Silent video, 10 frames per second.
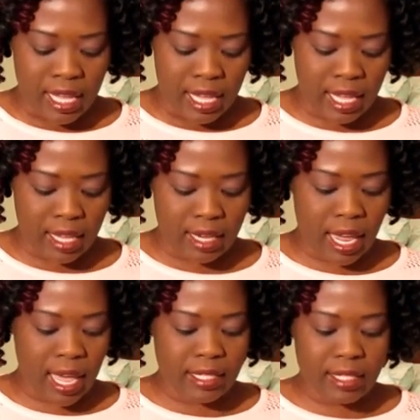And
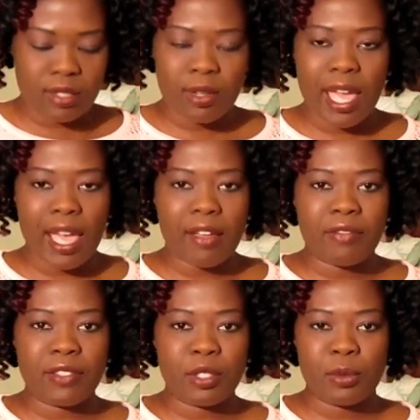I still
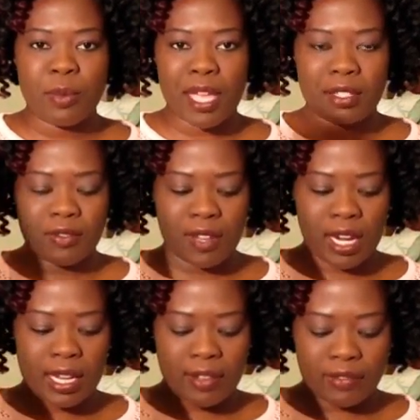have 2 bags of
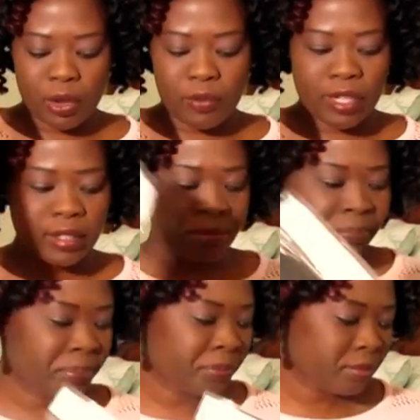hair left over.
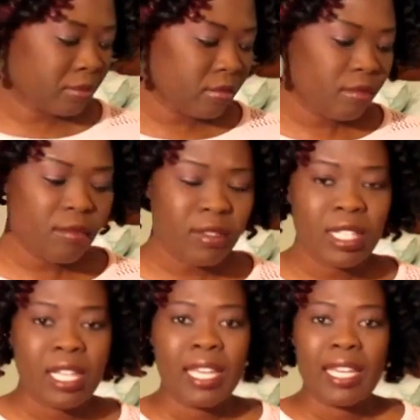
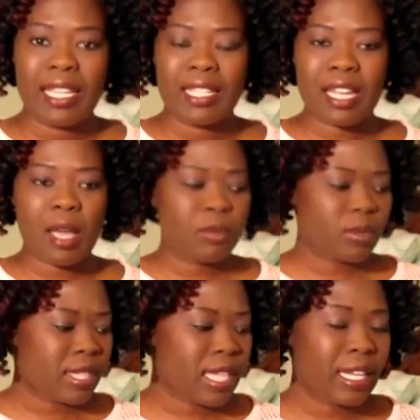It comes
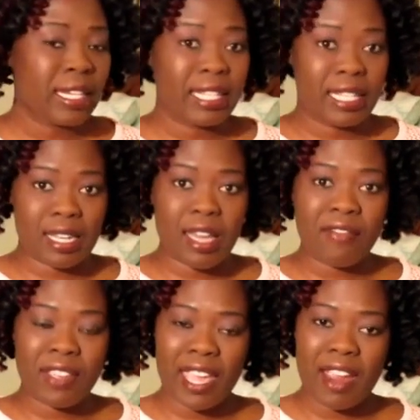with
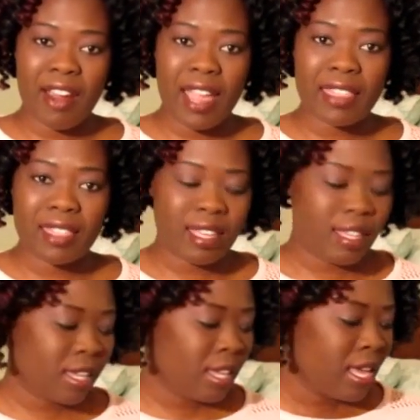enough hair, I
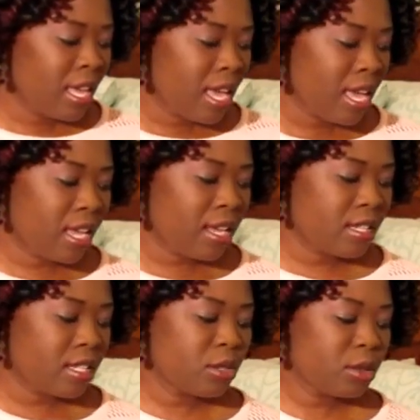think. And
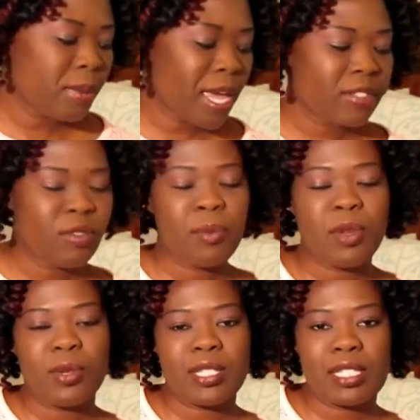the 2 bags for me
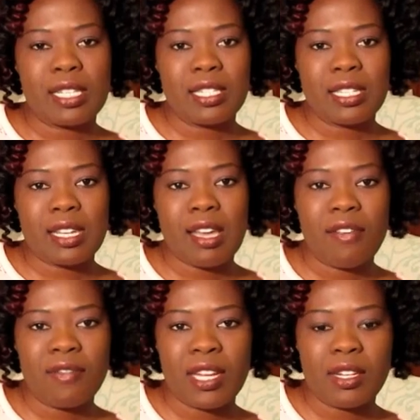was just
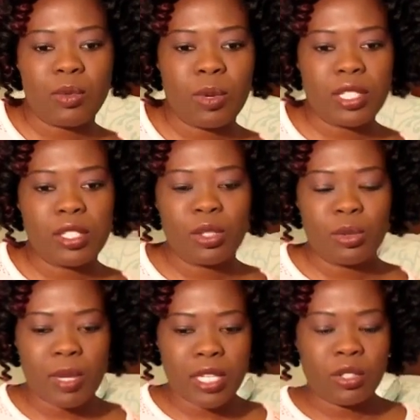enough. I didn't want too
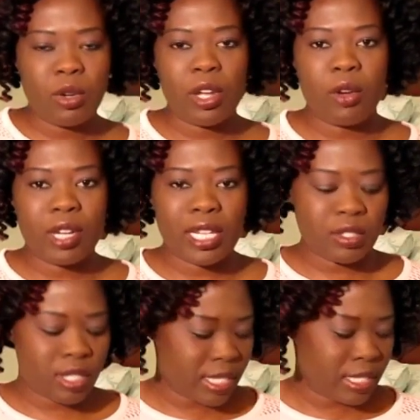much going on. As
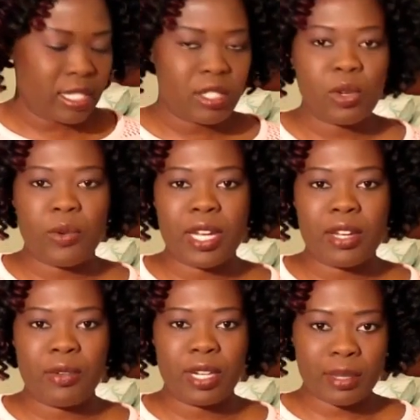you can see, it's already
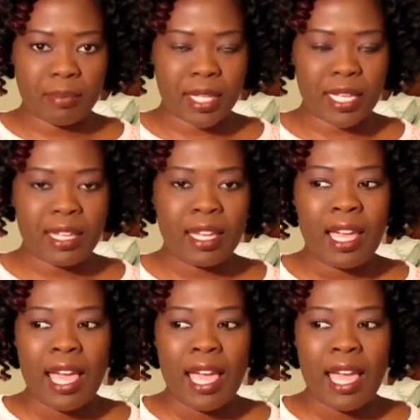really big.